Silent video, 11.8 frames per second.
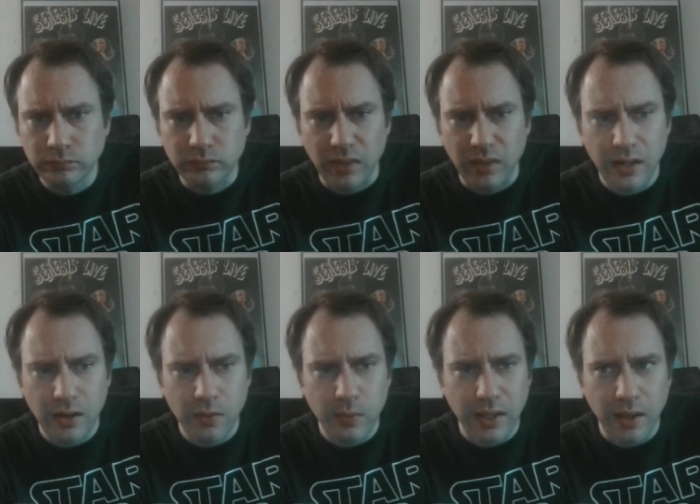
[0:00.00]
Here
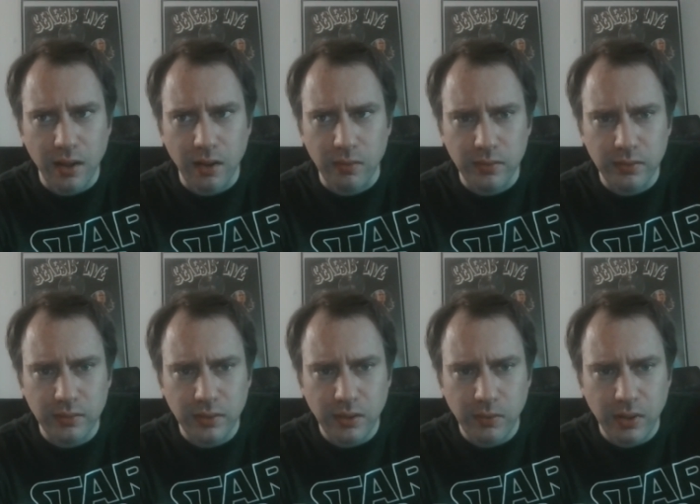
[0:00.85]
we go.
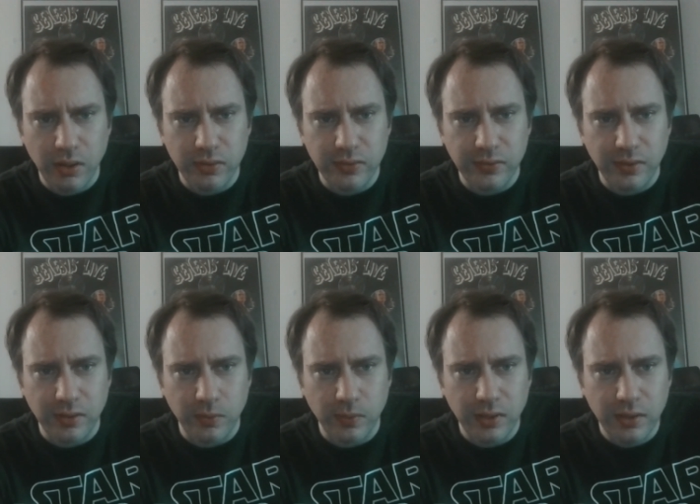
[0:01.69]
Here we go. This is the
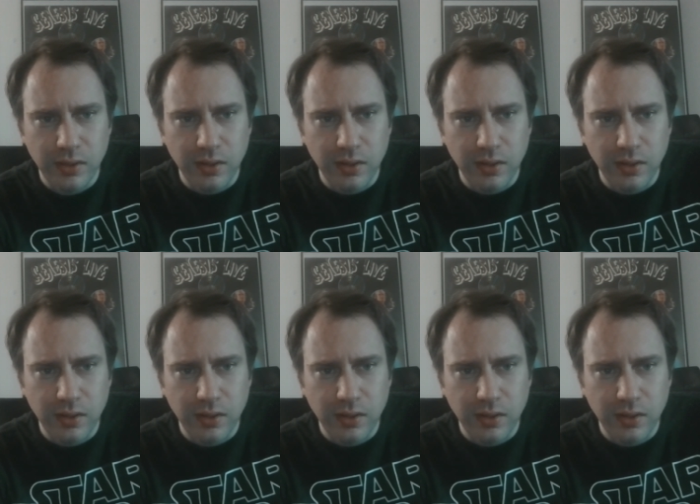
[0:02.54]
good one.